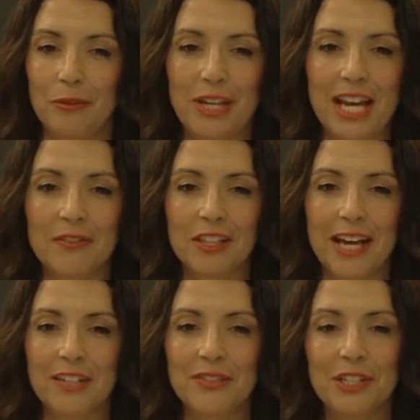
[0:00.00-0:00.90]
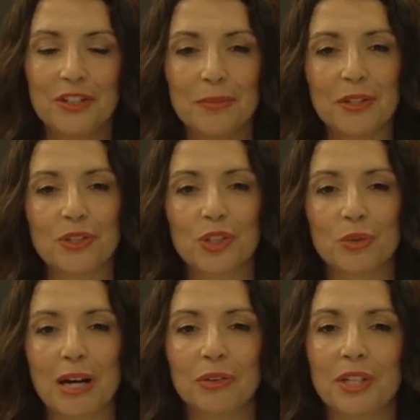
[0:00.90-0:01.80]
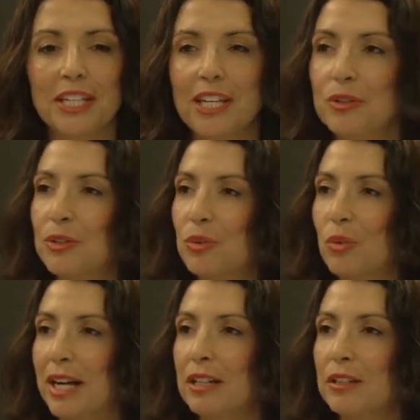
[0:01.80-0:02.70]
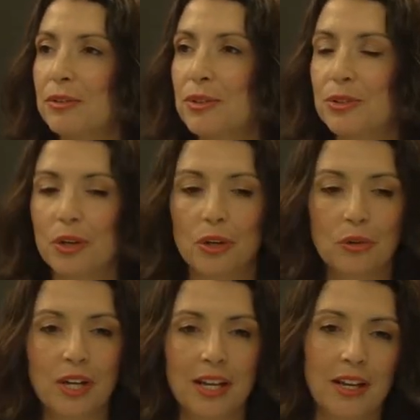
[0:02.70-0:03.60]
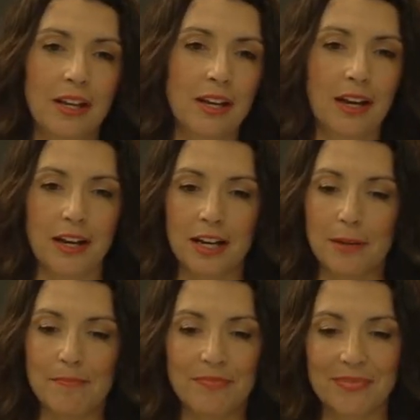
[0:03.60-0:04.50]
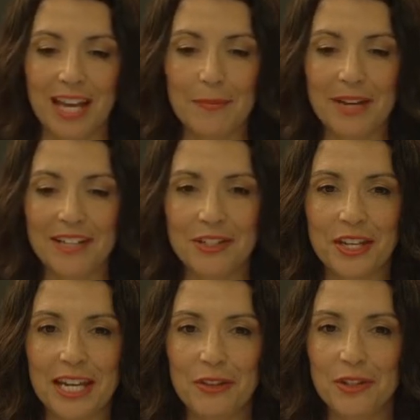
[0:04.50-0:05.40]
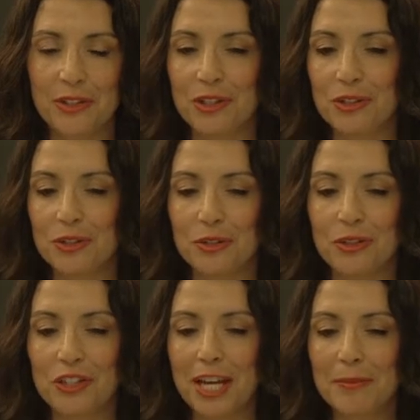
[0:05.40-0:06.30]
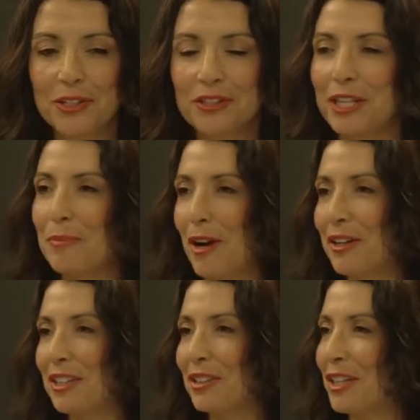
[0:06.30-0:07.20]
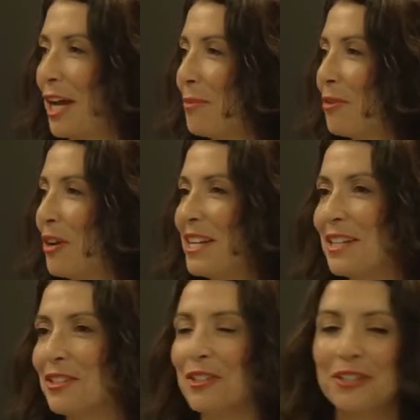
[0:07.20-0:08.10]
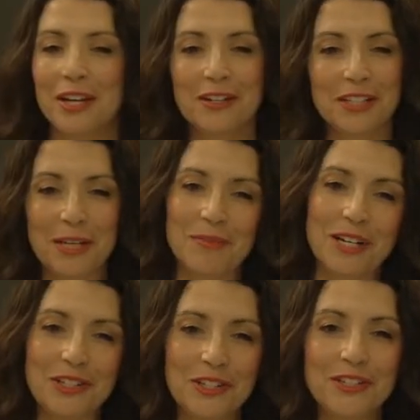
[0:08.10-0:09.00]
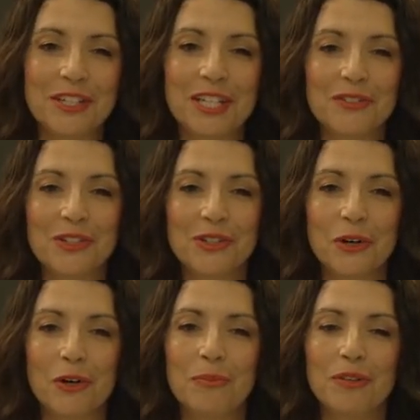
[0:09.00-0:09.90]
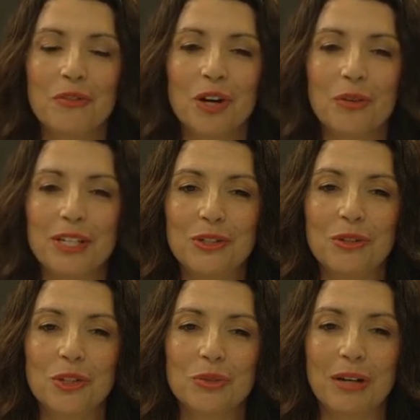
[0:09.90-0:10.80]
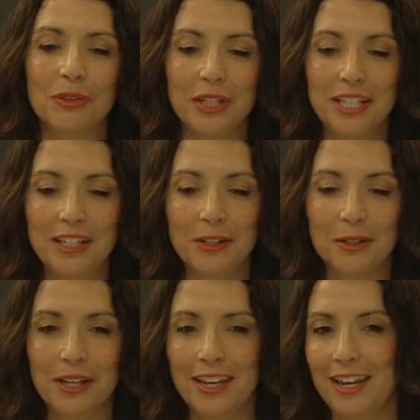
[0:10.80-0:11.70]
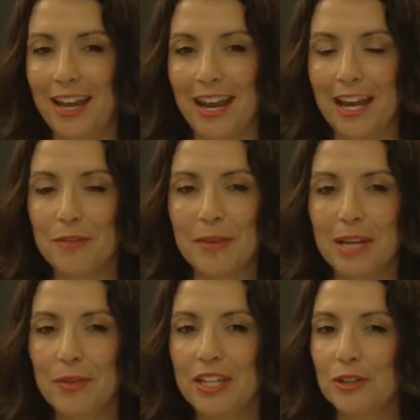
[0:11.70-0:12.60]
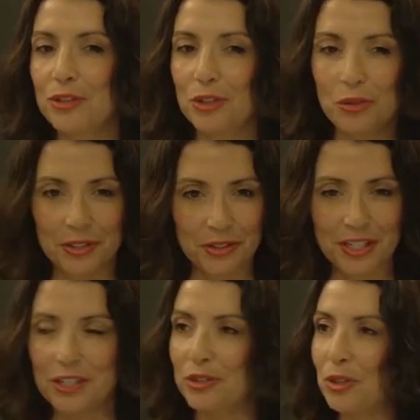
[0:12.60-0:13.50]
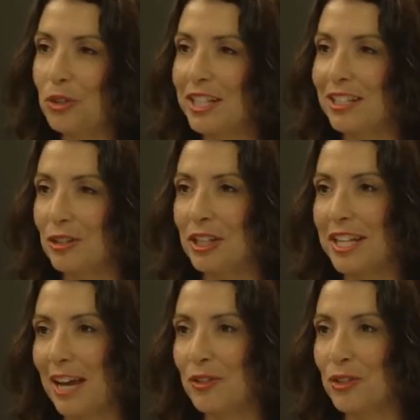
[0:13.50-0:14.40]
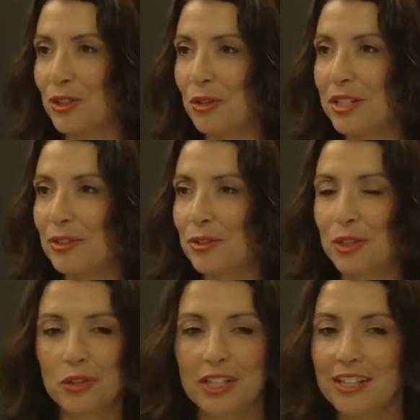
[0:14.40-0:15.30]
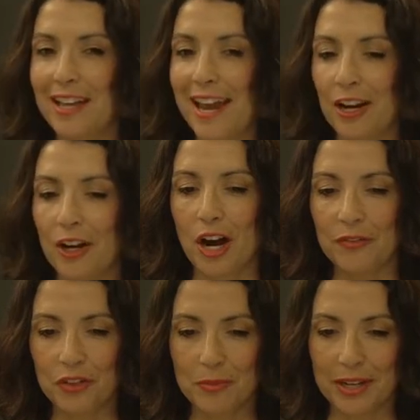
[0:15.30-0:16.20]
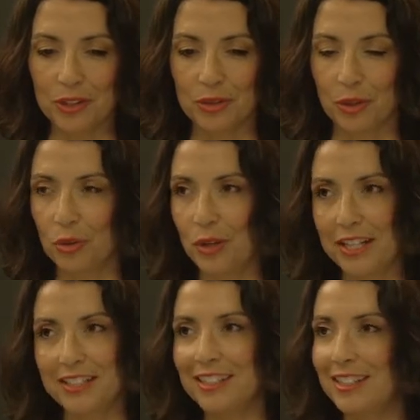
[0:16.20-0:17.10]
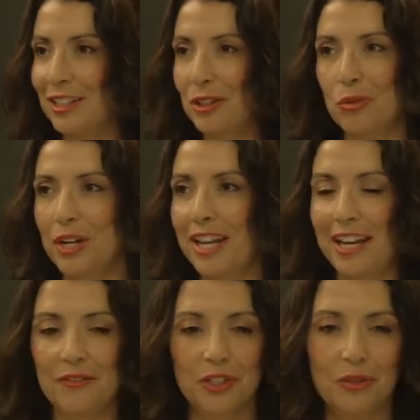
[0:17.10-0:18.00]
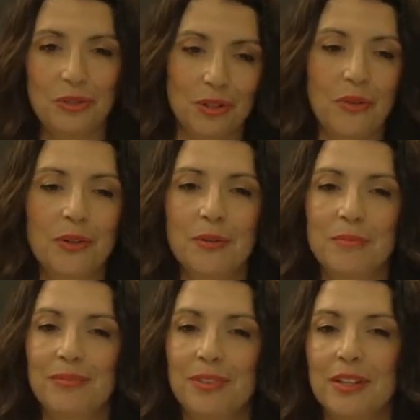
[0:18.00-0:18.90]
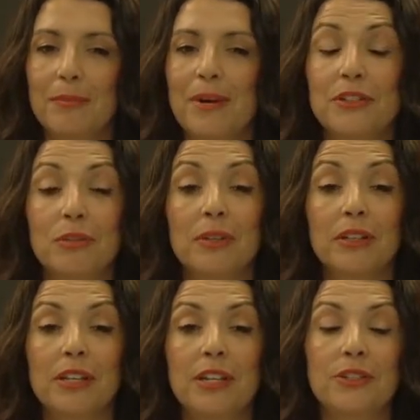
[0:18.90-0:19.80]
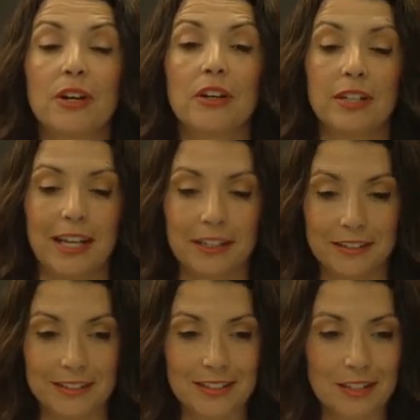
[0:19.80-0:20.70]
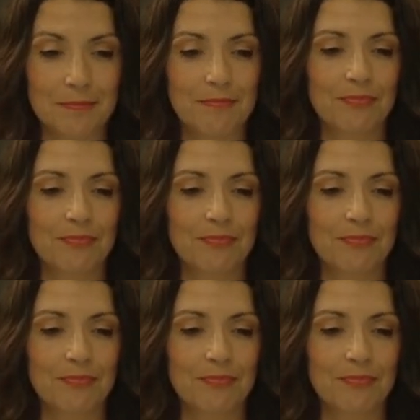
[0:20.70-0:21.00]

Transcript: We have a lot of exhibits throughout the year as well. So I'm not saying this just to shamelessly market the library necessarily, but just to give a scope of what we do throughout the year. And maybe your students can do it. You can have your students do it, offer them extra credit, what have you. So the possibilities are endless.